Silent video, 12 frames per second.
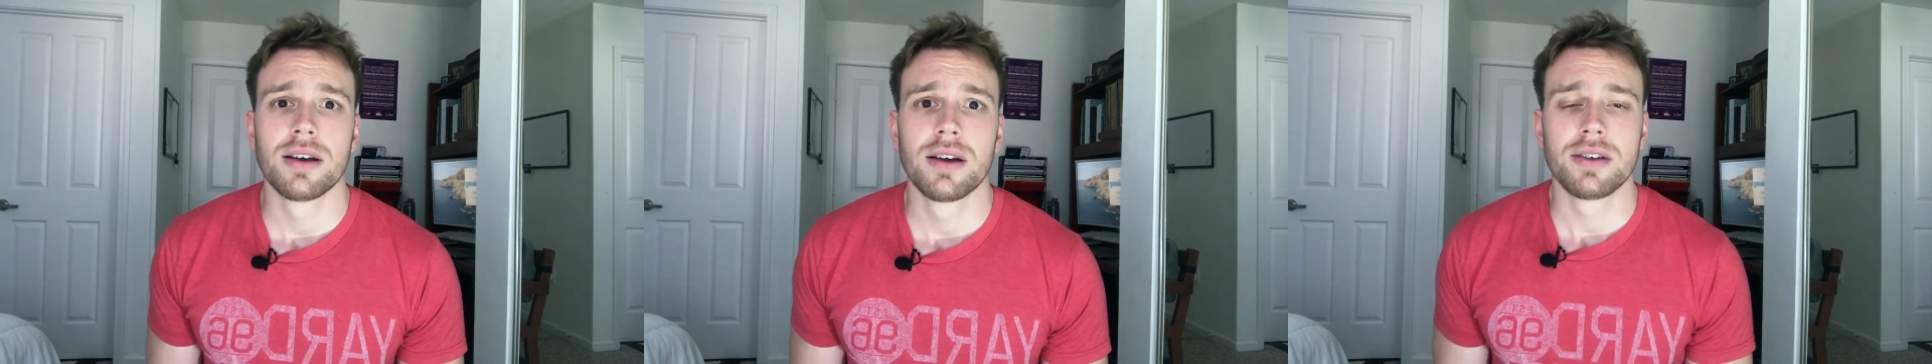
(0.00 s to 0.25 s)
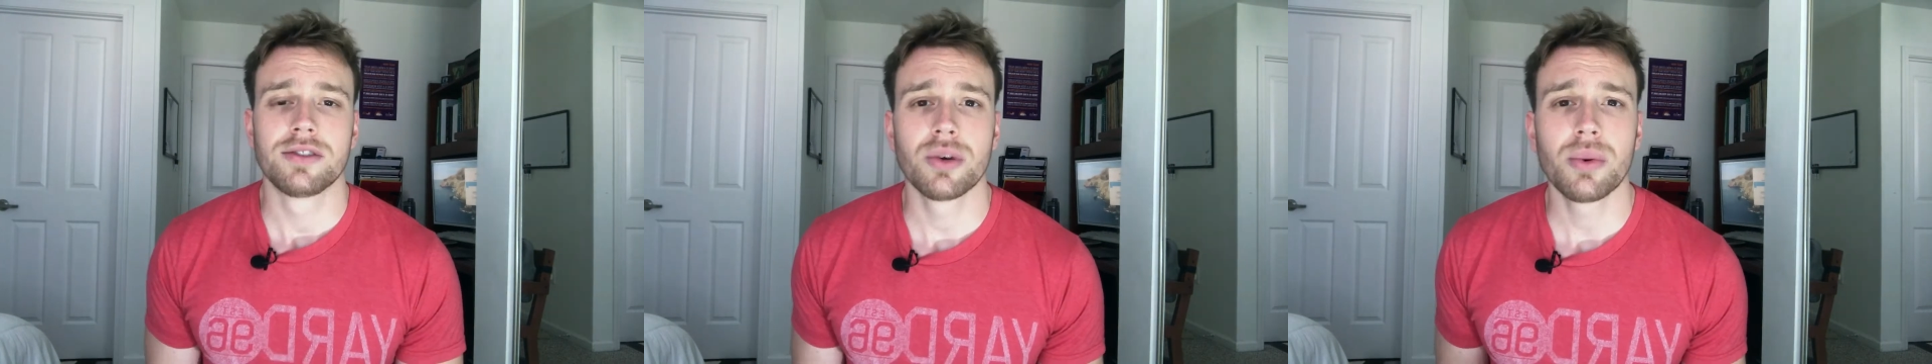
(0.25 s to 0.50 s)

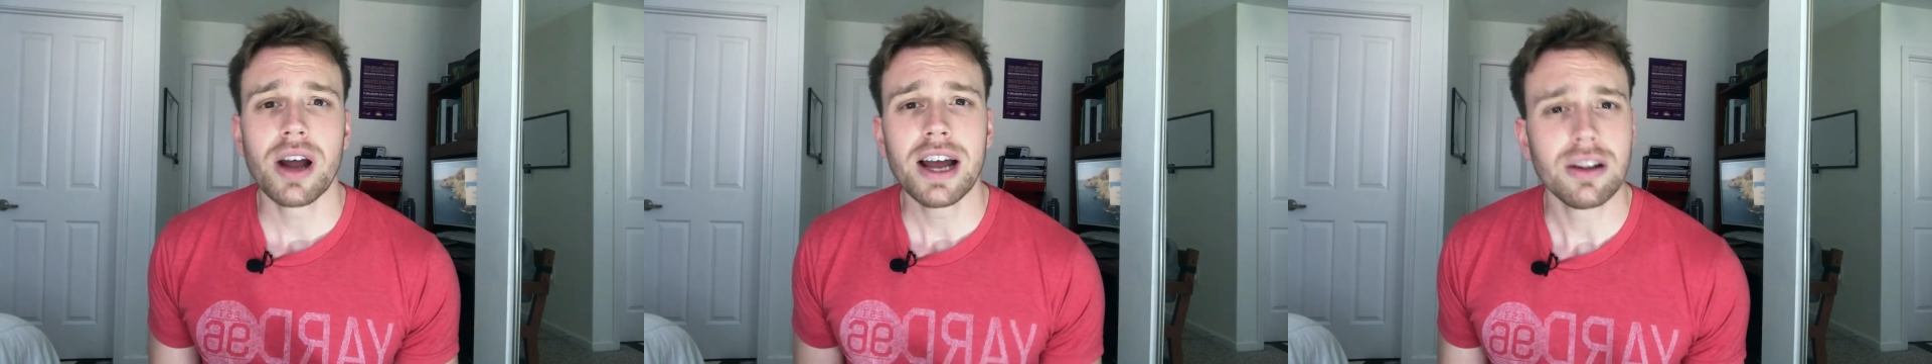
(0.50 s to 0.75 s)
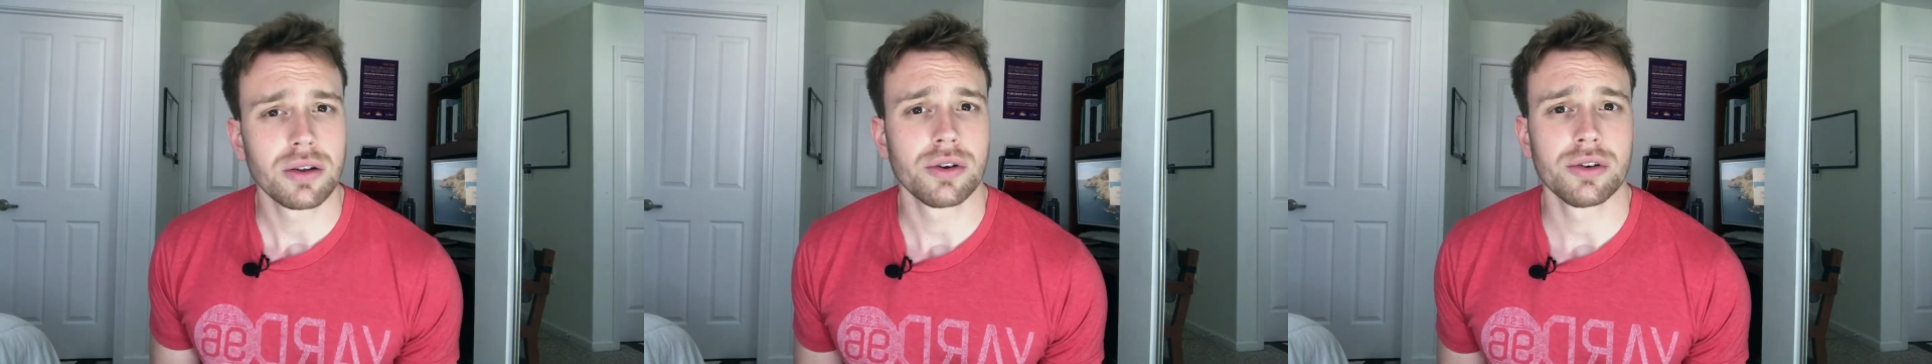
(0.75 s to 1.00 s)
So what I
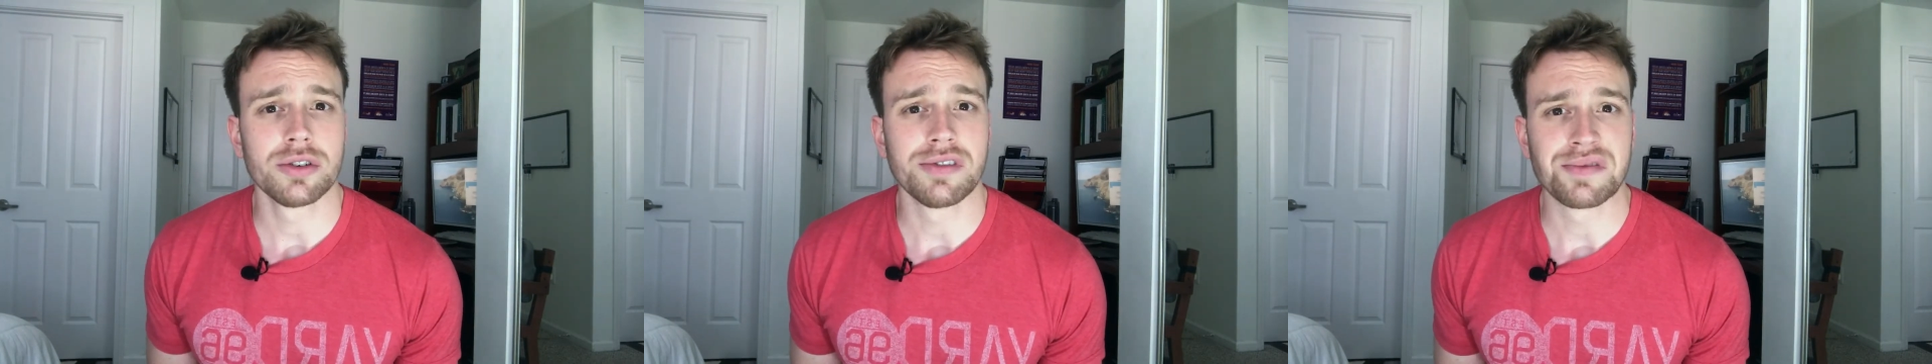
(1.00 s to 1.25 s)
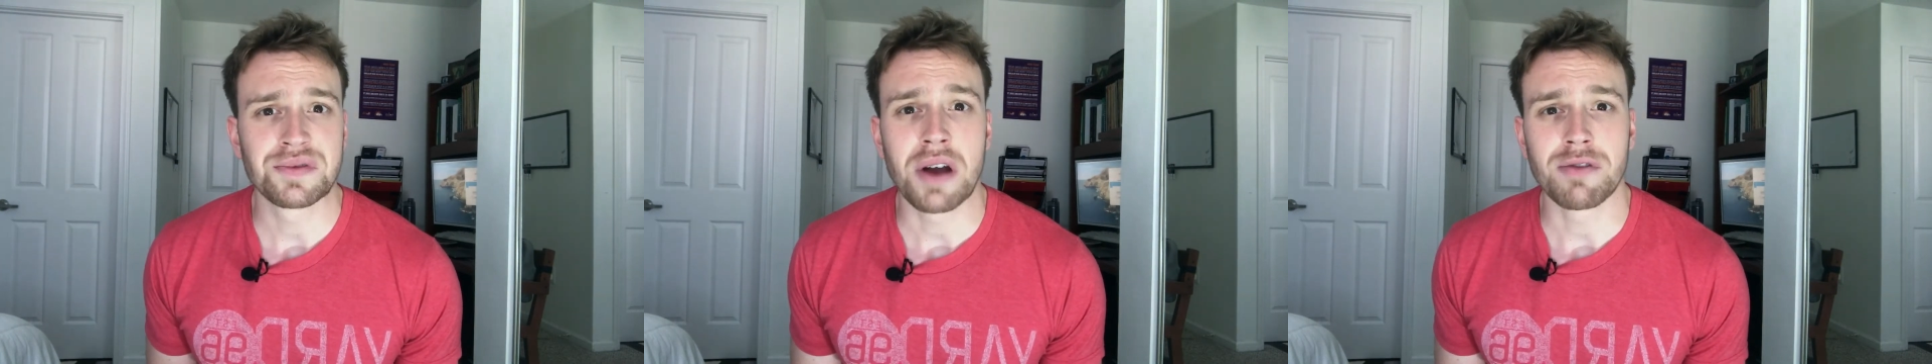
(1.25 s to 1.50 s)
learned
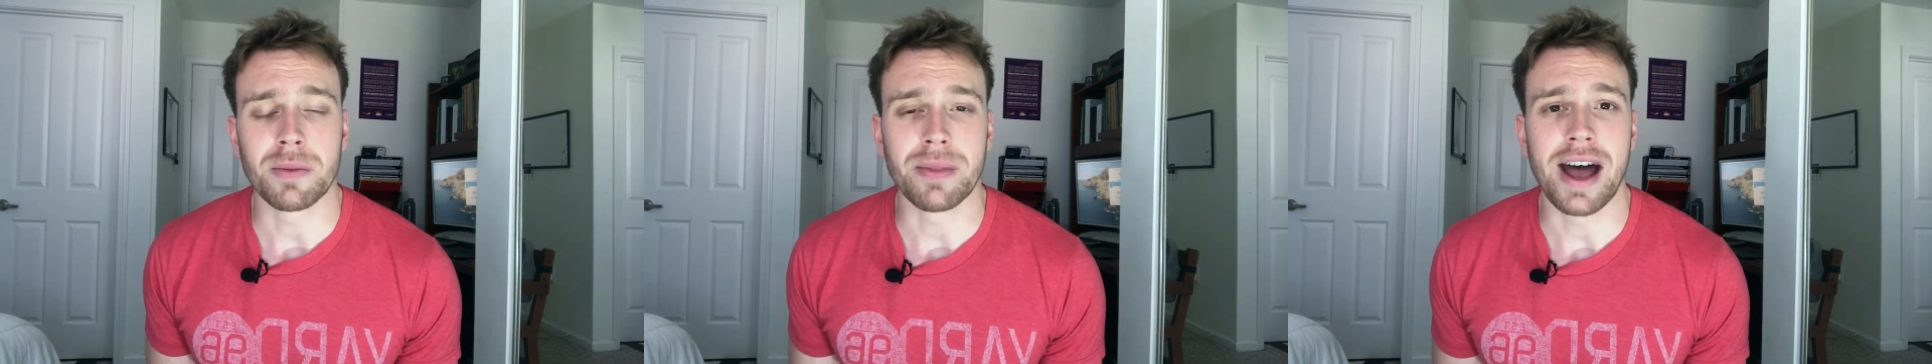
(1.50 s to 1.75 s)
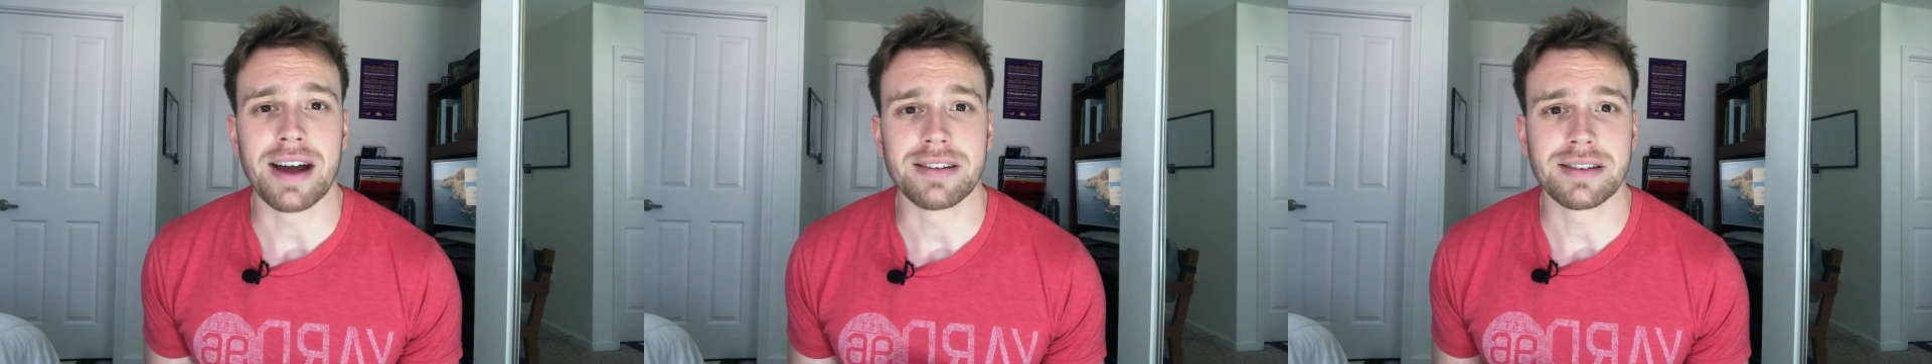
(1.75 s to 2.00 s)
from
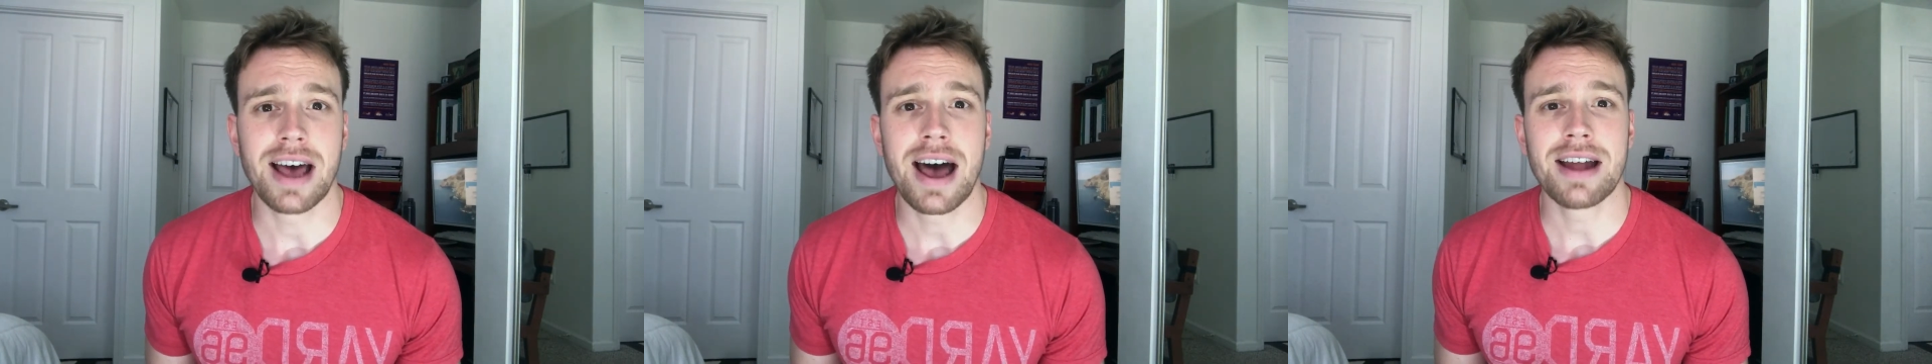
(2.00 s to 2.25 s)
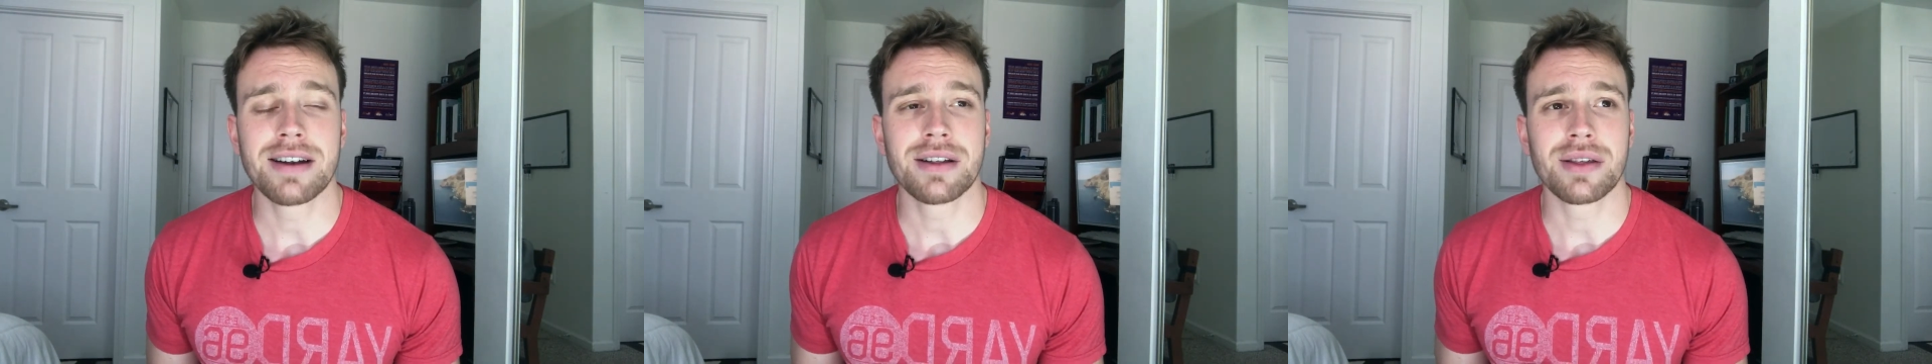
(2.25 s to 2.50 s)
that is that